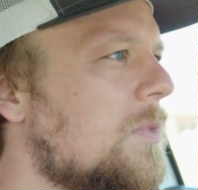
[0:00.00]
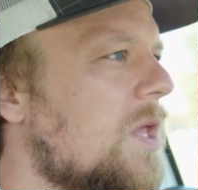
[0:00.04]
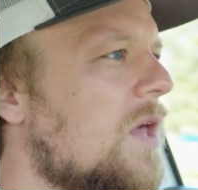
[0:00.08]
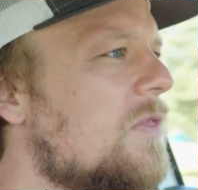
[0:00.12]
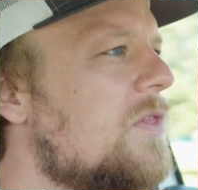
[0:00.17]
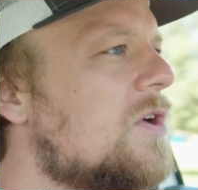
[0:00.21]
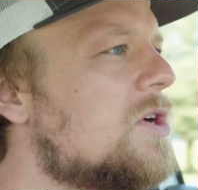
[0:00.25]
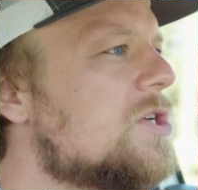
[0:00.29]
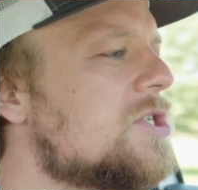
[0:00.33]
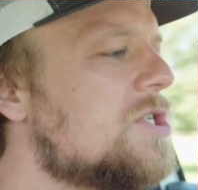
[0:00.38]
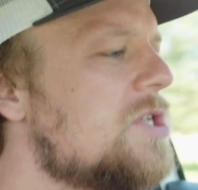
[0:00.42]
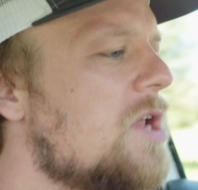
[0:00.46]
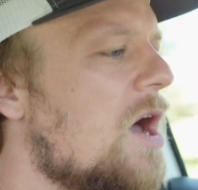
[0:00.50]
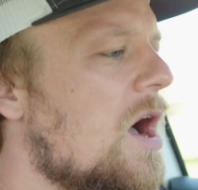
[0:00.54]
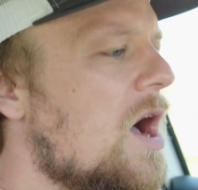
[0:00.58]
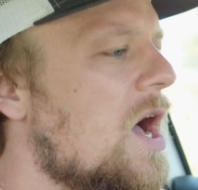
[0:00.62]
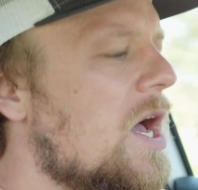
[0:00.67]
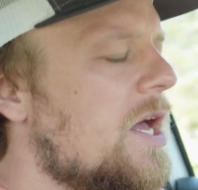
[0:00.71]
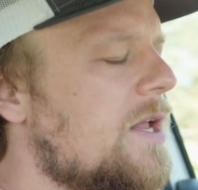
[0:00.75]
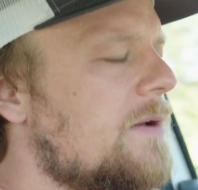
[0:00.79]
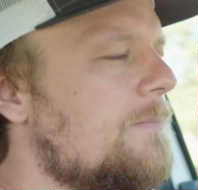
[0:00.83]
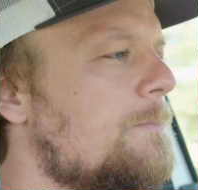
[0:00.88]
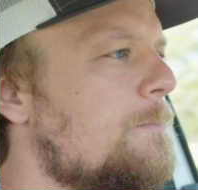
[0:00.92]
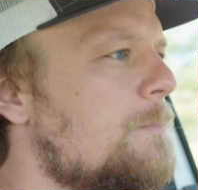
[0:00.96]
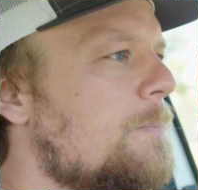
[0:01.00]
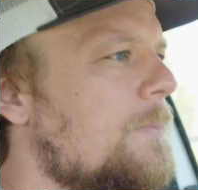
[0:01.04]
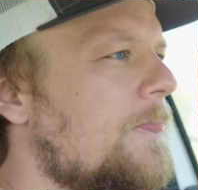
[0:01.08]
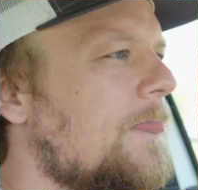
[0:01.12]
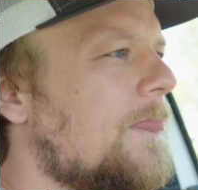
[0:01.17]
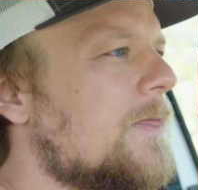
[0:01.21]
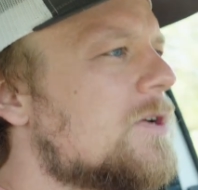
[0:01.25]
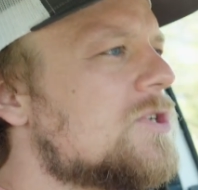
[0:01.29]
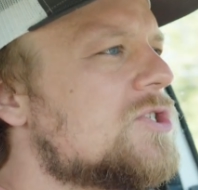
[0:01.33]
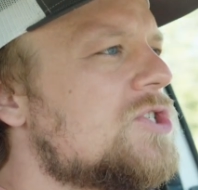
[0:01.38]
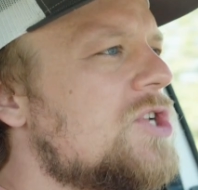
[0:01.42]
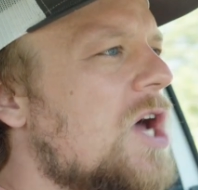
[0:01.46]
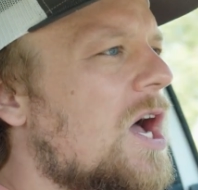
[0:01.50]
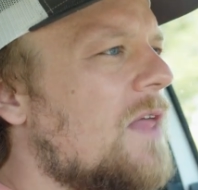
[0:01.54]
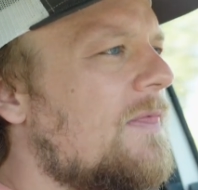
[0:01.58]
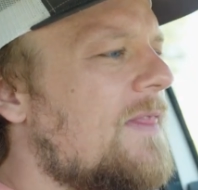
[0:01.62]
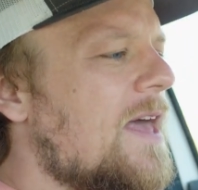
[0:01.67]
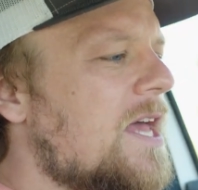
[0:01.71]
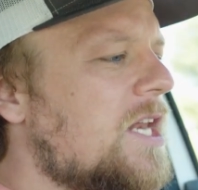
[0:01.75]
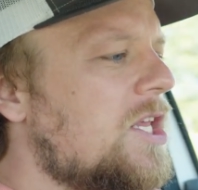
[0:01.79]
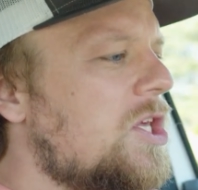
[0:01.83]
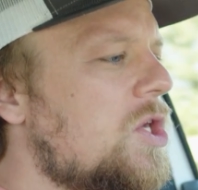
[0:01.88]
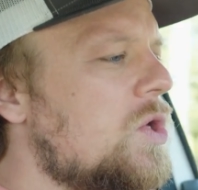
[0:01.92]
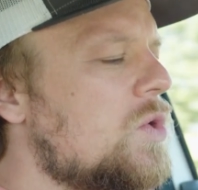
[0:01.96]
there's not
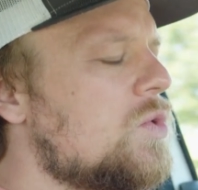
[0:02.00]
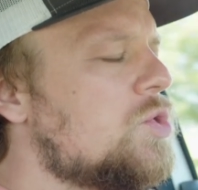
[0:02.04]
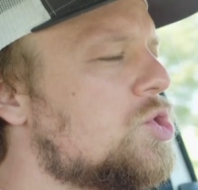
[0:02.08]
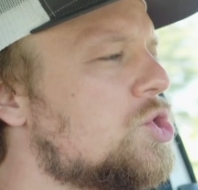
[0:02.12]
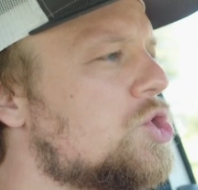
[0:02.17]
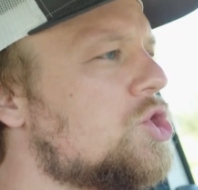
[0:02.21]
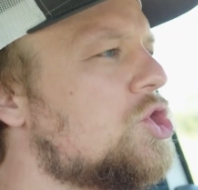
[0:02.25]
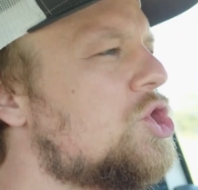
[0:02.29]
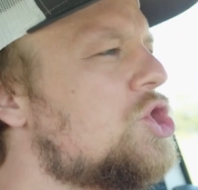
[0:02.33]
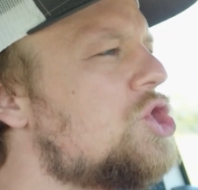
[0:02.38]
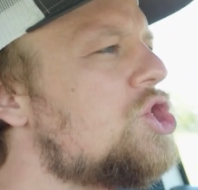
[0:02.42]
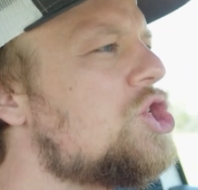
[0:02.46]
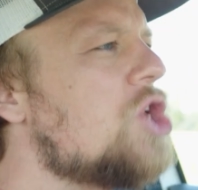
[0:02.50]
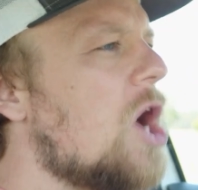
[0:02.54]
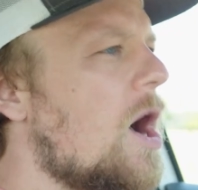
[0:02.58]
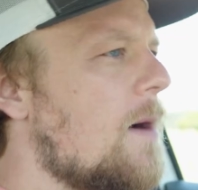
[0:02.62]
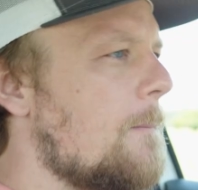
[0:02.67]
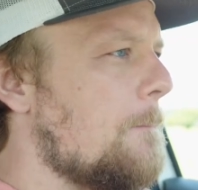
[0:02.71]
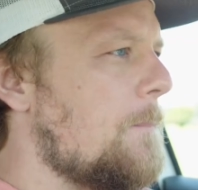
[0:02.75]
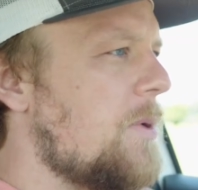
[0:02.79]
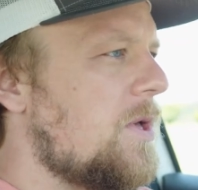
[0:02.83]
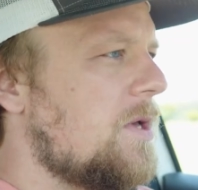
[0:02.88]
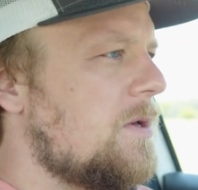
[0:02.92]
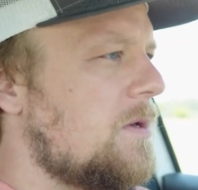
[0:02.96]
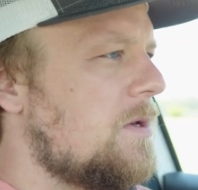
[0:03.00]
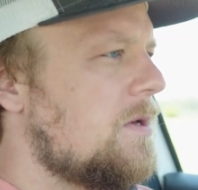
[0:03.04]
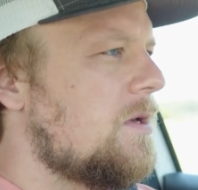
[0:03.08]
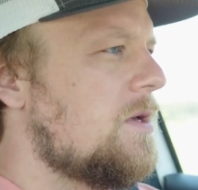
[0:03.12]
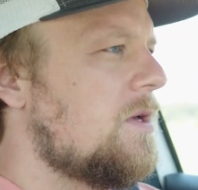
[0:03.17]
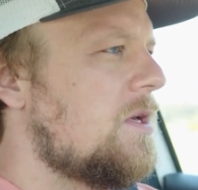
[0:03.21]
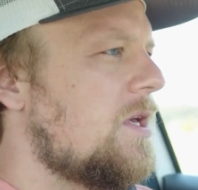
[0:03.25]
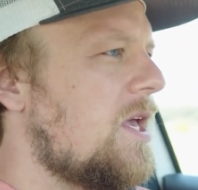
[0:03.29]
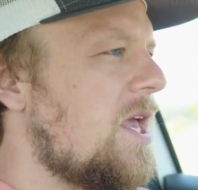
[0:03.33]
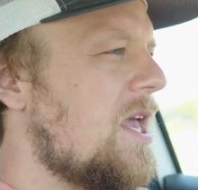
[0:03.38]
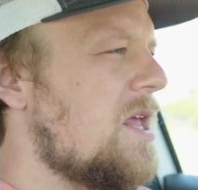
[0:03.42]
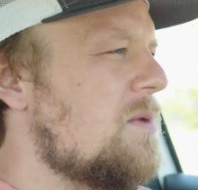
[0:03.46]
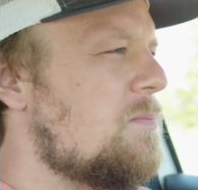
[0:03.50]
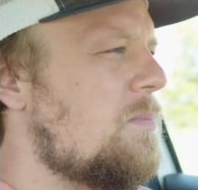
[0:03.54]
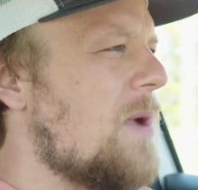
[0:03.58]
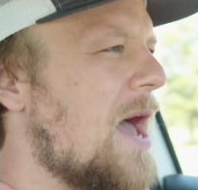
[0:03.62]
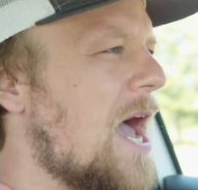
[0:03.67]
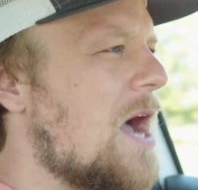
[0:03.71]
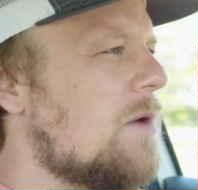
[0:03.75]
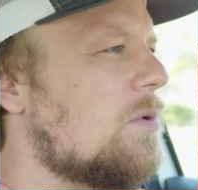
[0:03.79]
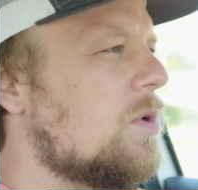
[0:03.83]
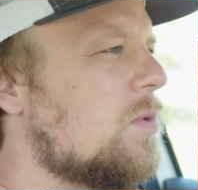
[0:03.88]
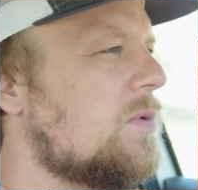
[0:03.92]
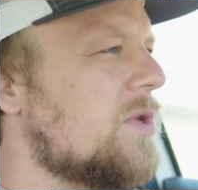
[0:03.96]
that huge jump in
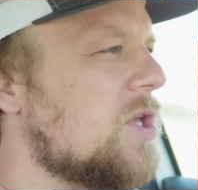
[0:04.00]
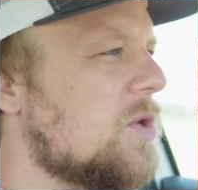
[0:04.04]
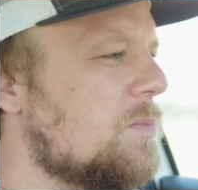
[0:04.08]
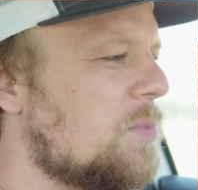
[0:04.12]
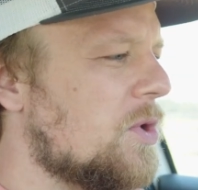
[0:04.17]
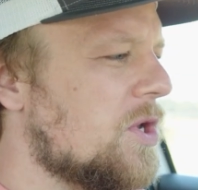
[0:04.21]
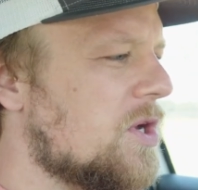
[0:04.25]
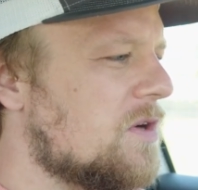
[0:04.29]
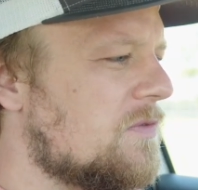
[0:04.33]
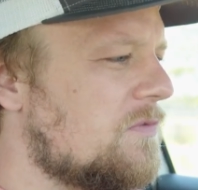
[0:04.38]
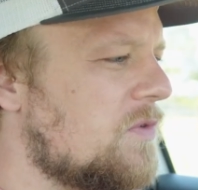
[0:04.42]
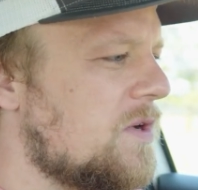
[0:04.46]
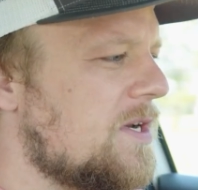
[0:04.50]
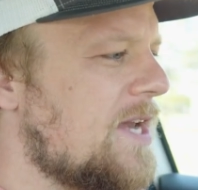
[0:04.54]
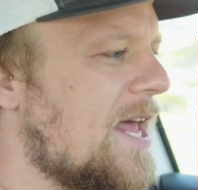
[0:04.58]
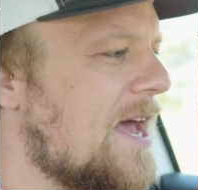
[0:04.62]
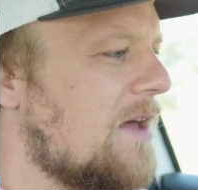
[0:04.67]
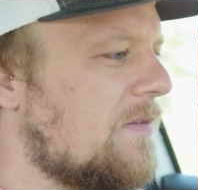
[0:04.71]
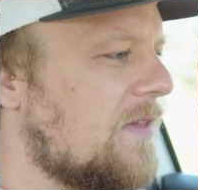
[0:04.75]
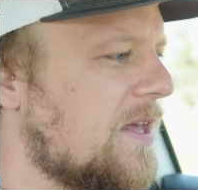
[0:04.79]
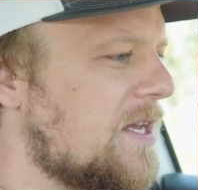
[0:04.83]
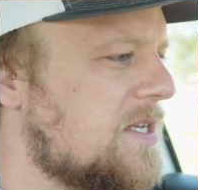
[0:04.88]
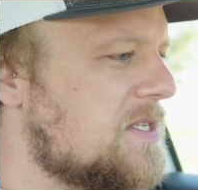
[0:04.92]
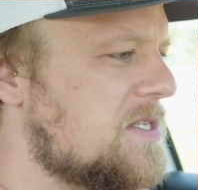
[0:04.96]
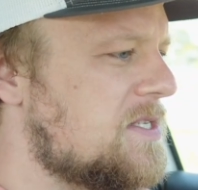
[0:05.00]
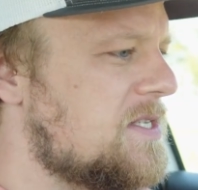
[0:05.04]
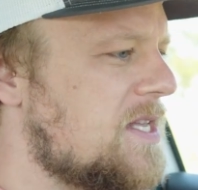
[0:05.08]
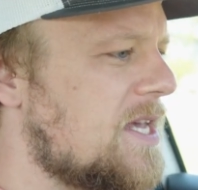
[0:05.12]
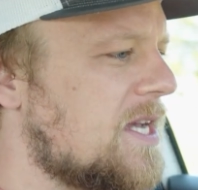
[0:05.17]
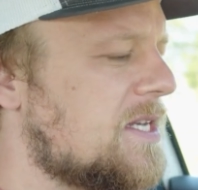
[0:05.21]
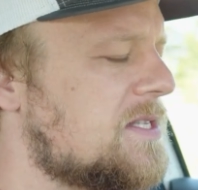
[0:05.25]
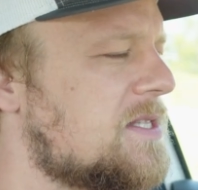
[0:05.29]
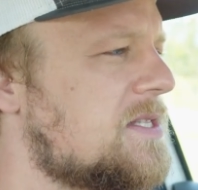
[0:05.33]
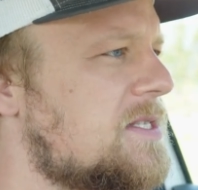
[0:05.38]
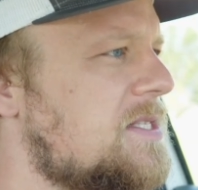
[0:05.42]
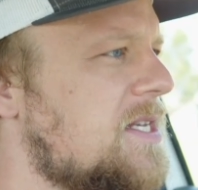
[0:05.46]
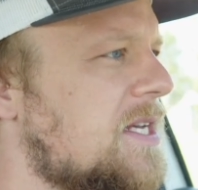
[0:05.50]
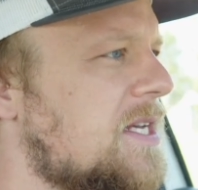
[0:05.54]
power when you put your foot down, like 6th,